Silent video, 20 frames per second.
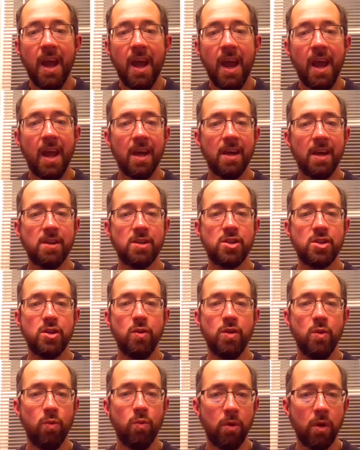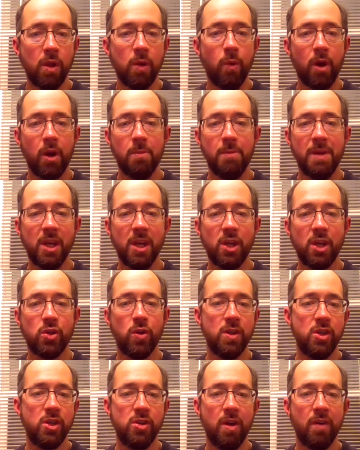And so you really want to make sure
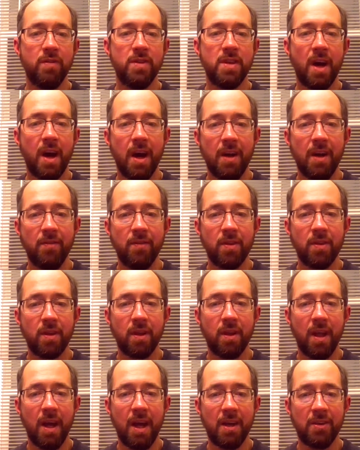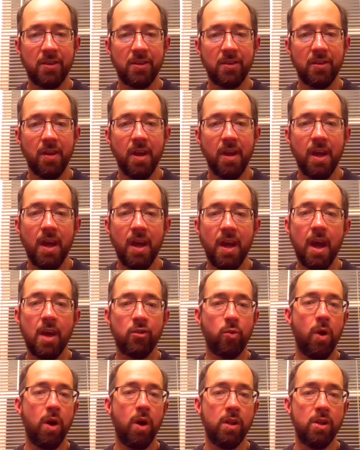that you have time for the class, as
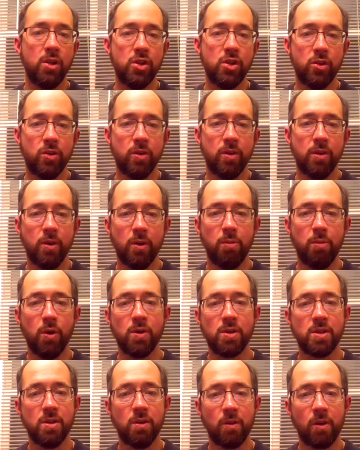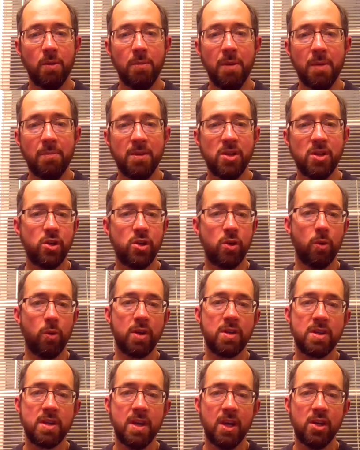well as your personal commitments, your work
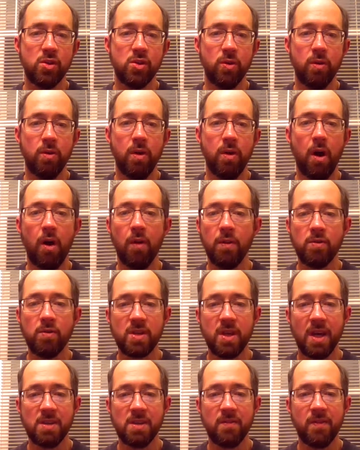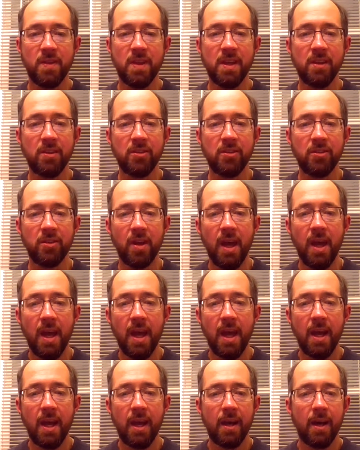schedule, all those kinds of things.
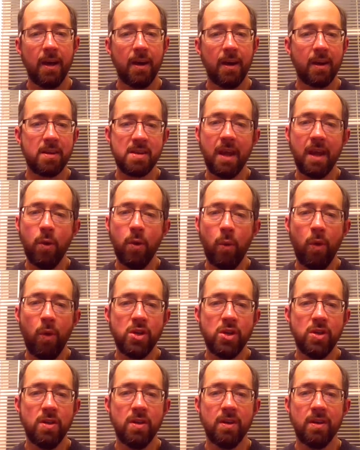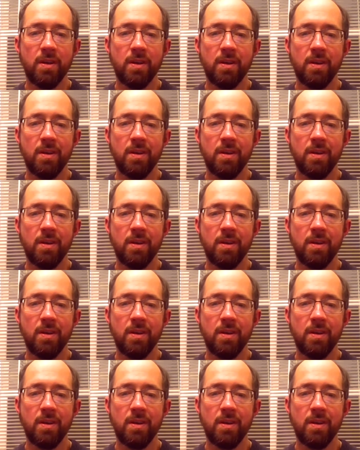Because I don't want you to